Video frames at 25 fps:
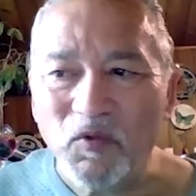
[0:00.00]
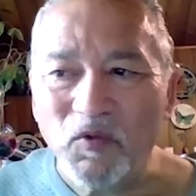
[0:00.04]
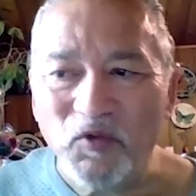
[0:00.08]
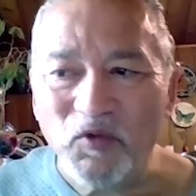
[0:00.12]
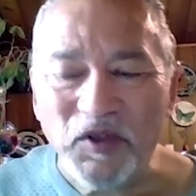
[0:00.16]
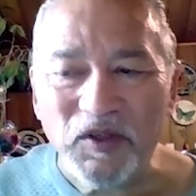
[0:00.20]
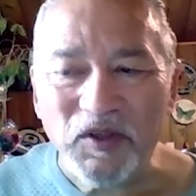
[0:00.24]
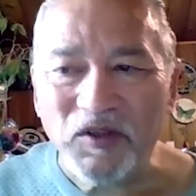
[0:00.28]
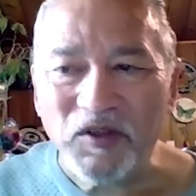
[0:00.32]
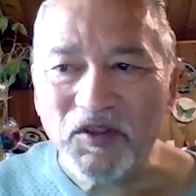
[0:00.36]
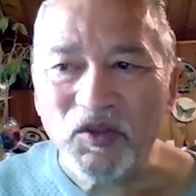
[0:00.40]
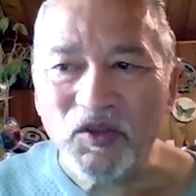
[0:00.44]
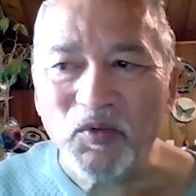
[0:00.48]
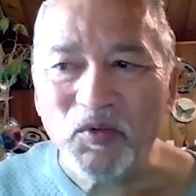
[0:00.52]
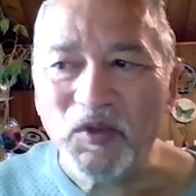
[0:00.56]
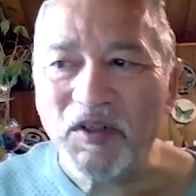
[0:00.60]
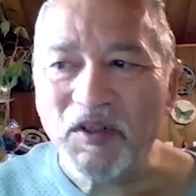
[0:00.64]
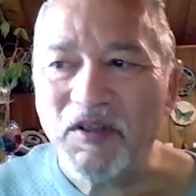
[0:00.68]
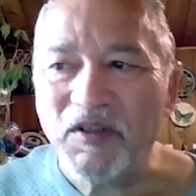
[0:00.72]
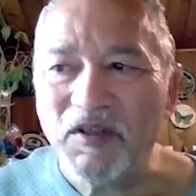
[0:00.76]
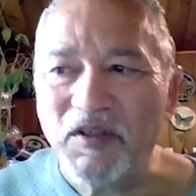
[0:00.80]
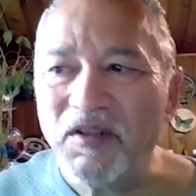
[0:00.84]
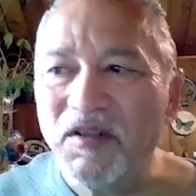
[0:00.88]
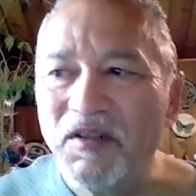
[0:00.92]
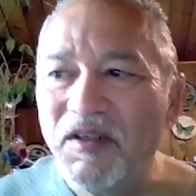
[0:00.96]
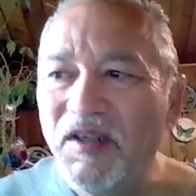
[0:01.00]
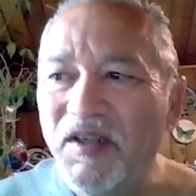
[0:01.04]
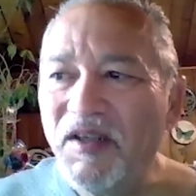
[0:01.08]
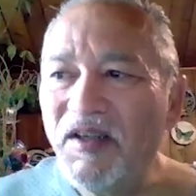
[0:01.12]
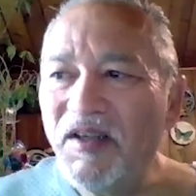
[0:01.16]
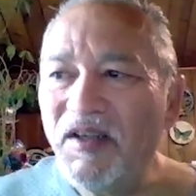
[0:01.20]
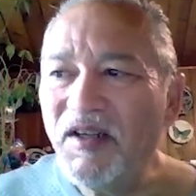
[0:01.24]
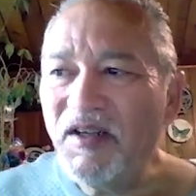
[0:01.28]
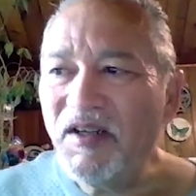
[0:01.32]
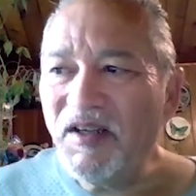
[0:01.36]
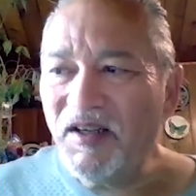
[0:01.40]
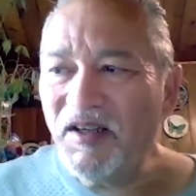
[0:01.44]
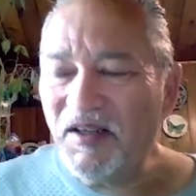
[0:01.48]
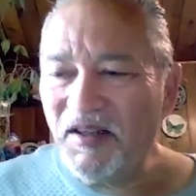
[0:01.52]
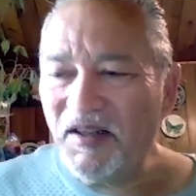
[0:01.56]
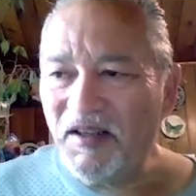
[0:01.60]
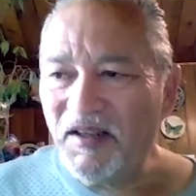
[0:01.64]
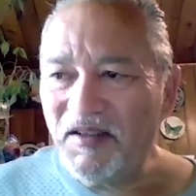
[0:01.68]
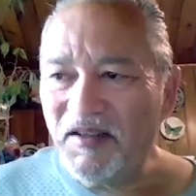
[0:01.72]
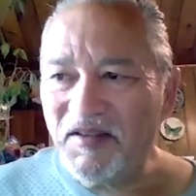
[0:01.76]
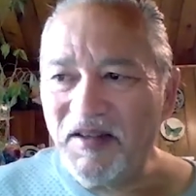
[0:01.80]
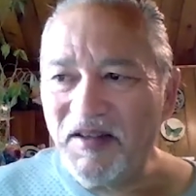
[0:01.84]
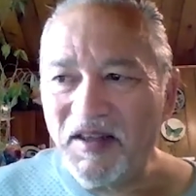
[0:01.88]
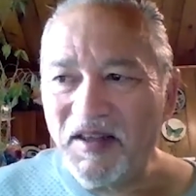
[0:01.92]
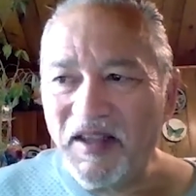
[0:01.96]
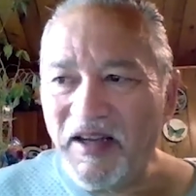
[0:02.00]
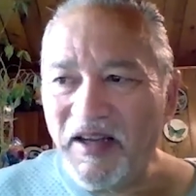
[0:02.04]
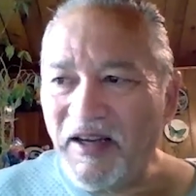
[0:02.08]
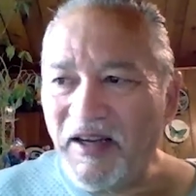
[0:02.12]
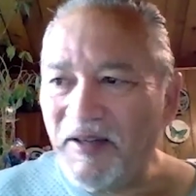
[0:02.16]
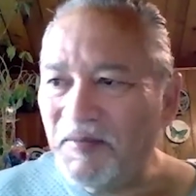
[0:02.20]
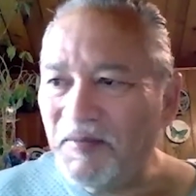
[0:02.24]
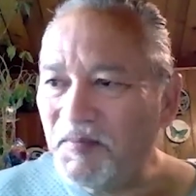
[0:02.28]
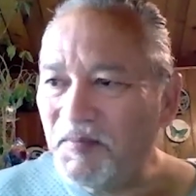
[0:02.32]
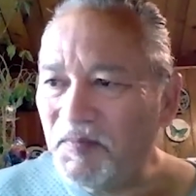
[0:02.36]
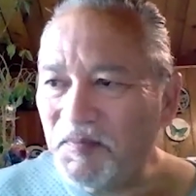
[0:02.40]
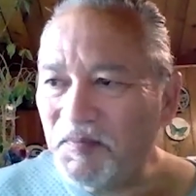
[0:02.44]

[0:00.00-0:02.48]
reel-to-reel things like that,